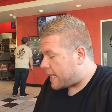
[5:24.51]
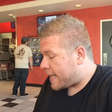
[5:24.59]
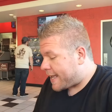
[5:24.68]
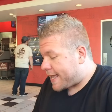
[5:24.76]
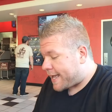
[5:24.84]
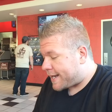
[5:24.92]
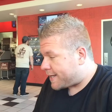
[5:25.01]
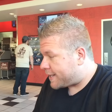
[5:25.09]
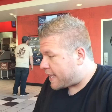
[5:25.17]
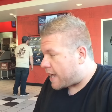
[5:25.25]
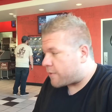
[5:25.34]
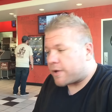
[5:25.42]
And uh,
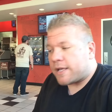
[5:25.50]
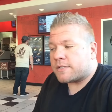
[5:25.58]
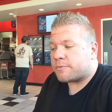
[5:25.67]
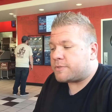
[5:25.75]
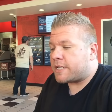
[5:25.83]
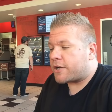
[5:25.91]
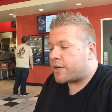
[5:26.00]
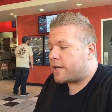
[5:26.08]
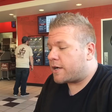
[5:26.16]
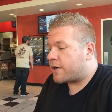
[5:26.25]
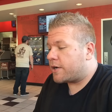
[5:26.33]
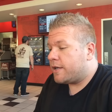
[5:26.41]
yeah, we're getting some dinner
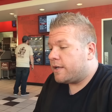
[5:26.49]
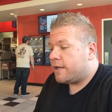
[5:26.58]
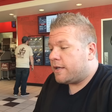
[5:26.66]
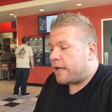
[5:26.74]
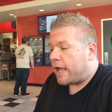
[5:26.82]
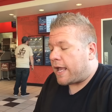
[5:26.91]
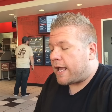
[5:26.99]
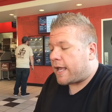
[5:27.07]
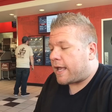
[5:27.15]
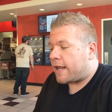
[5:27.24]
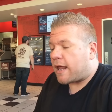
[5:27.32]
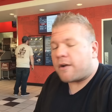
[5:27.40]
here.
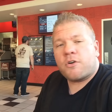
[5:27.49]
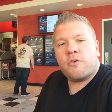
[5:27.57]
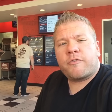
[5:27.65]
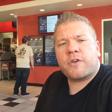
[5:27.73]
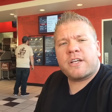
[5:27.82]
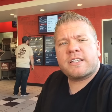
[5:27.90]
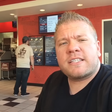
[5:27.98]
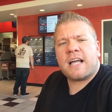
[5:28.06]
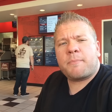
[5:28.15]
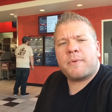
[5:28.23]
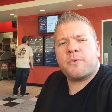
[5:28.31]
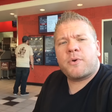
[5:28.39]
And I don't know if we're going to
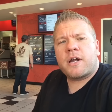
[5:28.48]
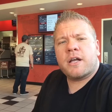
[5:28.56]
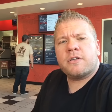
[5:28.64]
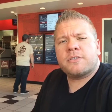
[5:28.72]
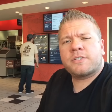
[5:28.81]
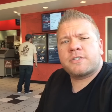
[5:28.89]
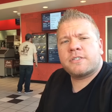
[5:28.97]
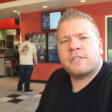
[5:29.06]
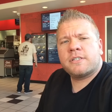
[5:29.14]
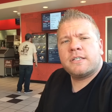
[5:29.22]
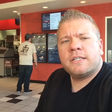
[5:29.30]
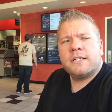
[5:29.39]
stop anywhere else.
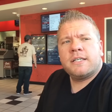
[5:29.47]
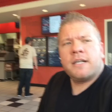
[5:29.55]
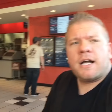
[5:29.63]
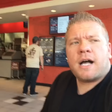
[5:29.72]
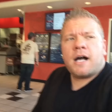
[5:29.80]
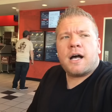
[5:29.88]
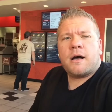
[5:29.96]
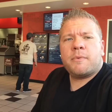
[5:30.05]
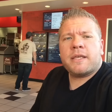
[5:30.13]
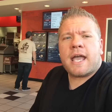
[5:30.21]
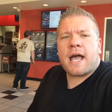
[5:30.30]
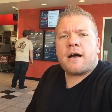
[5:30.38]
Uh,
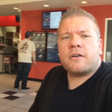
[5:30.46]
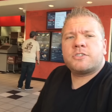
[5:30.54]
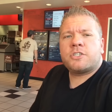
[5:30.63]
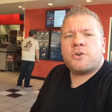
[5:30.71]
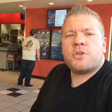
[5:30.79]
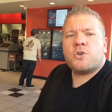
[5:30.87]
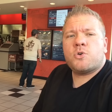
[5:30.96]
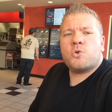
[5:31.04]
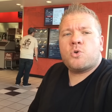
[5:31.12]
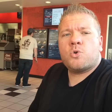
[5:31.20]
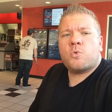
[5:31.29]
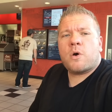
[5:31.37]
but yeah, I'll show
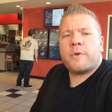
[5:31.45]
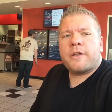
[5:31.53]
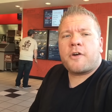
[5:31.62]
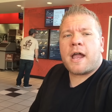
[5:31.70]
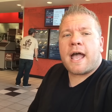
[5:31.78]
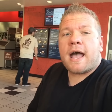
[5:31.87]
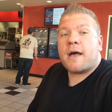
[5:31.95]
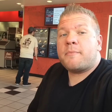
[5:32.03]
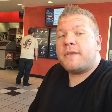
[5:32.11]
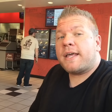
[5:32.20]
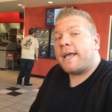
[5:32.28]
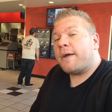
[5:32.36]
you what we
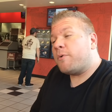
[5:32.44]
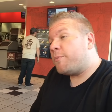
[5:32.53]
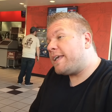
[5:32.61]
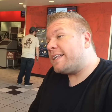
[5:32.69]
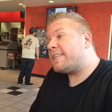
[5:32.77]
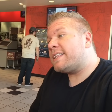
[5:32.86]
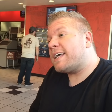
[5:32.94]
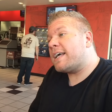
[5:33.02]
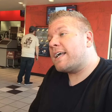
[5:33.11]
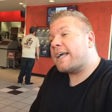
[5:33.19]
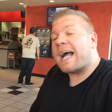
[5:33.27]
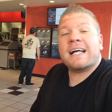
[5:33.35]
grabbed when we get to the
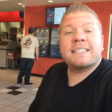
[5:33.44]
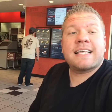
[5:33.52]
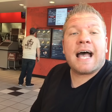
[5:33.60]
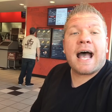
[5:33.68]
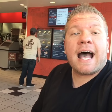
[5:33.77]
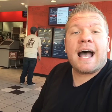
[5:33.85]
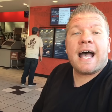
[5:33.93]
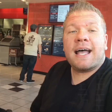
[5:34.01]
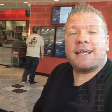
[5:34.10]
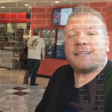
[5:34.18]
casa.